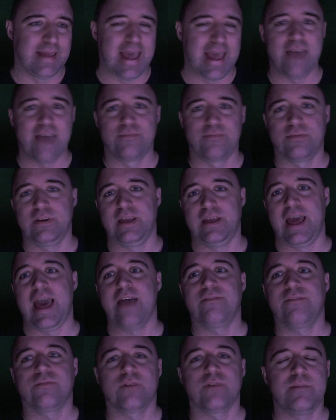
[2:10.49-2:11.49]

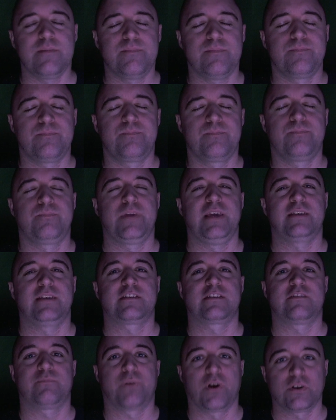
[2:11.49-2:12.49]
every
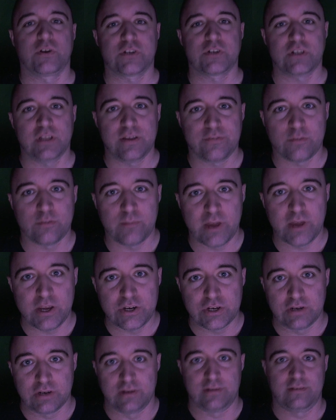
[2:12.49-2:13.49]
piece of personal
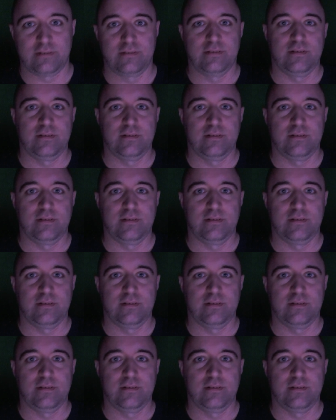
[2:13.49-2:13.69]
information.